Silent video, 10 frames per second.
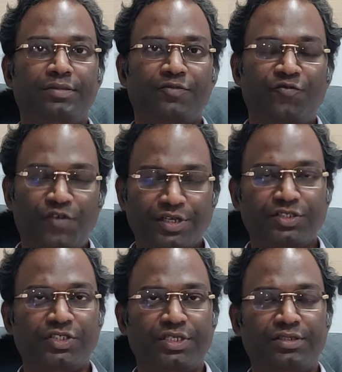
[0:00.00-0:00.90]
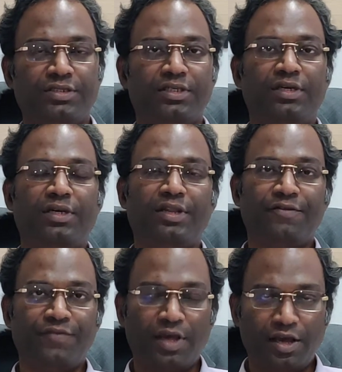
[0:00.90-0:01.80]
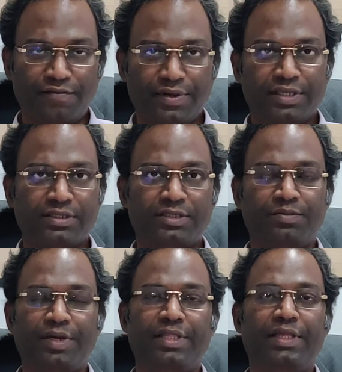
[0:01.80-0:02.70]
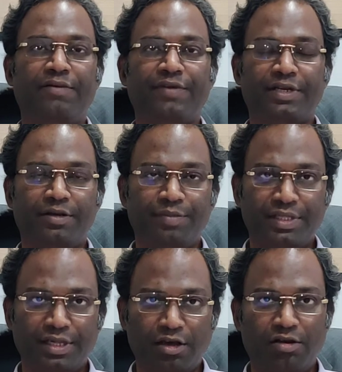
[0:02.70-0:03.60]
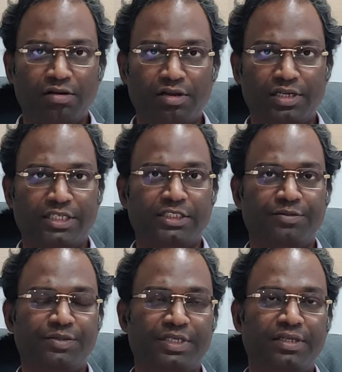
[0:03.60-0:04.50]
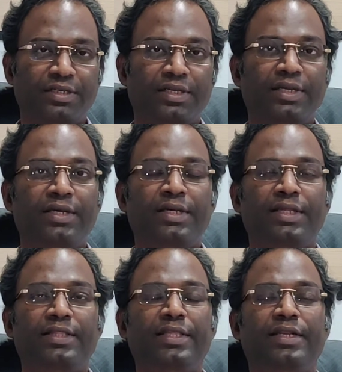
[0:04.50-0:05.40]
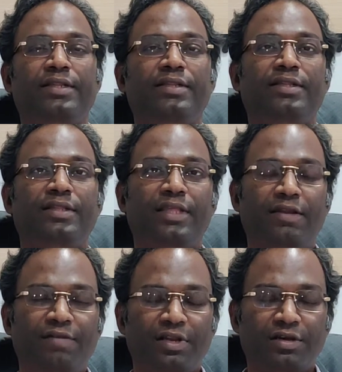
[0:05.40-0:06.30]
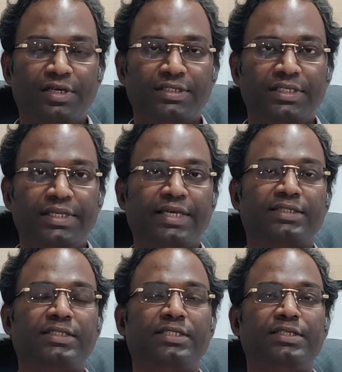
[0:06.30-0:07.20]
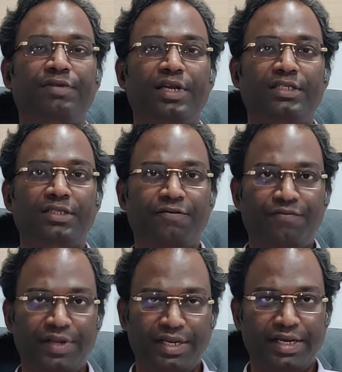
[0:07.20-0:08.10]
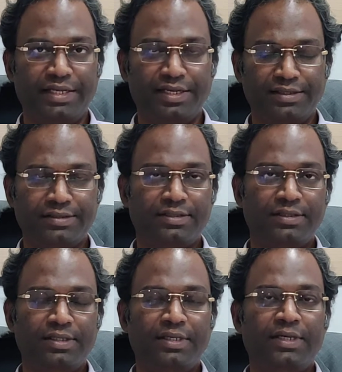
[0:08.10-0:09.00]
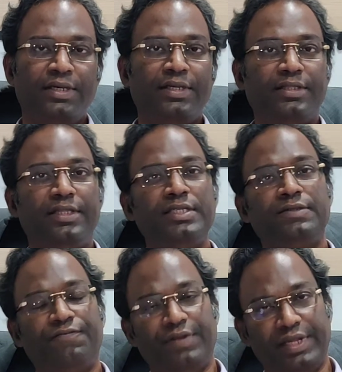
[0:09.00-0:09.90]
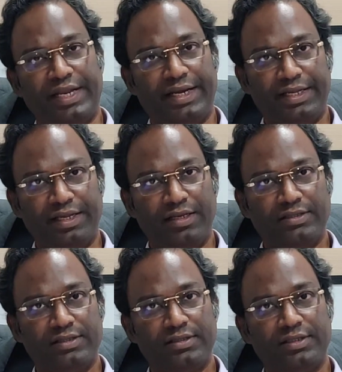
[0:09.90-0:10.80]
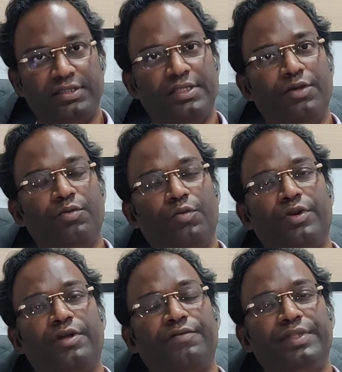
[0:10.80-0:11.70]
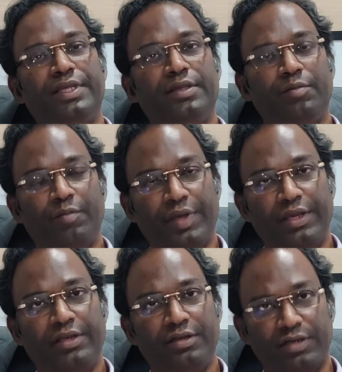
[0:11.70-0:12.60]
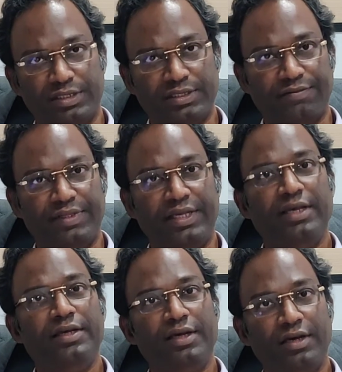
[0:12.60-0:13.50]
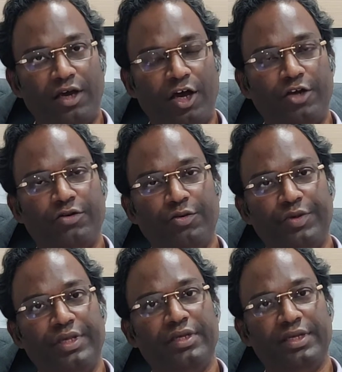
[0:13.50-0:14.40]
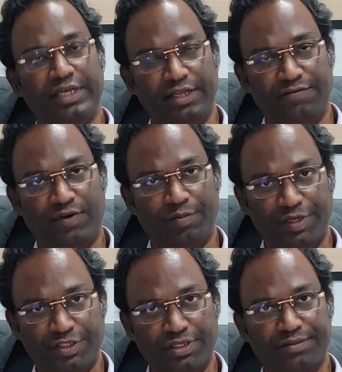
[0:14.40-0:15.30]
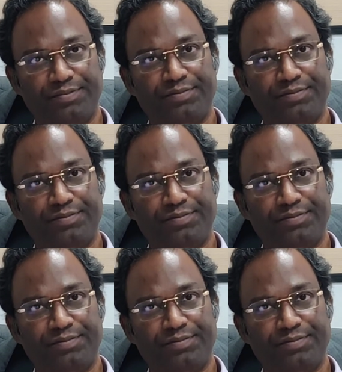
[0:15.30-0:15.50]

functions or affected by the alcohol consumption, then there will cause excessive release of free radicals. These free radicals is one of the main cause of the ongoing inflammation.